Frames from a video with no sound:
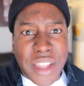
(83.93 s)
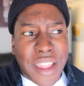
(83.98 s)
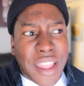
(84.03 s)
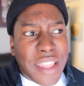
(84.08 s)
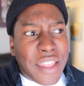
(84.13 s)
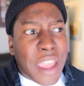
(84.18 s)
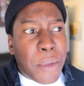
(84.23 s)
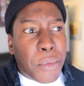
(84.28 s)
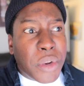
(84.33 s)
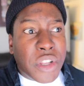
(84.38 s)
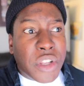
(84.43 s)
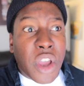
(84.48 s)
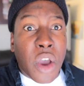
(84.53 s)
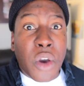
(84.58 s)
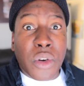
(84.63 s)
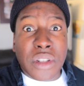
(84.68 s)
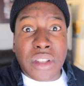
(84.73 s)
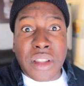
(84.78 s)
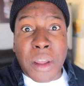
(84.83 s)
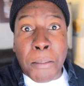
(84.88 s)
and then they would
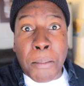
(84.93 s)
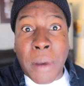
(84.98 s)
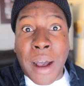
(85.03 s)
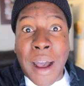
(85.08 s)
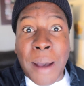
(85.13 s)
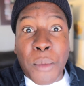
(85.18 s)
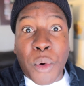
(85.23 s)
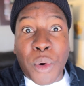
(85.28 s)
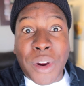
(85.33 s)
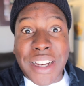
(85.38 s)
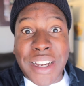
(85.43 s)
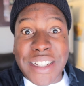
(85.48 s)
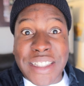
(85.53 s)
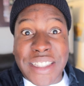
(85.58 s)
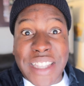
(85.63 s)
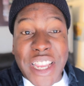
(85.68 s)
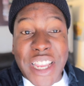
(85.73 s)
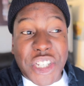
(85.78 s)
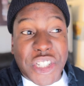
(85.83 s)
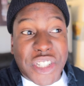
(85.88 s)
go to the M O M
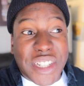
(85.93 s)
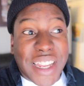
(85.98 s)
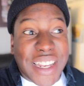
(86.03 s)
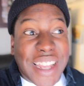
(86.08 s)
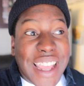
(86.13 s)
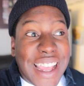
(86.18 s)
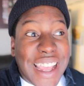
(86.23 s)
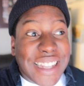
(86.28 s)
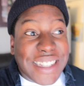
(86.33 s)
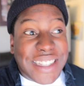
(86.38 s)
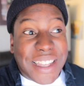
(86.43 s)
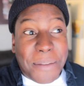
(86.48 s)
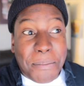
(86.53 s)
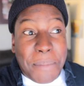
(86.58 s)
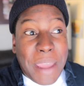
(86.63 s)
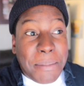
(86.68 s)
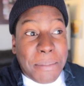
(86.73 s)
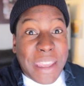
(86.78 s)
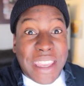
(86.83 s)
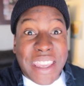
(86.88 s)
Organization to
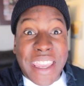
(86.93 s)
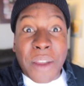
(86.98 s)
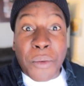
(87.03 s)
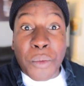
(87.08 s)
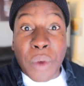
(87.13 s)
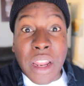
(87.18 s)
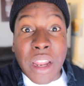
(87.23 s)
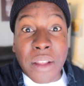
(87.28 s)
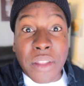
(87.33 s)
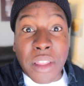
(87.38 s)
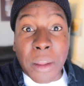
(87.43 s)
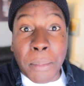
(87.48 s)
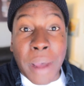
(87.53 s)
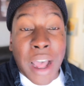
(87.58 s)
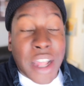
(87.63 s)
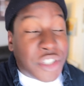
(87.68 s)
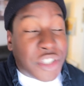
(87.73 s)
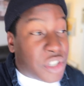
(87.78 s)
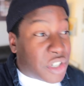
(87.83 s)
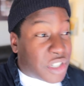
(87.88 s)
maybe get rid of the
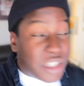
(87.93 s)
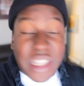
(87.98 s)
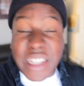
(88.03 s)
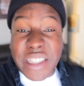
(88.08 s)
monsters.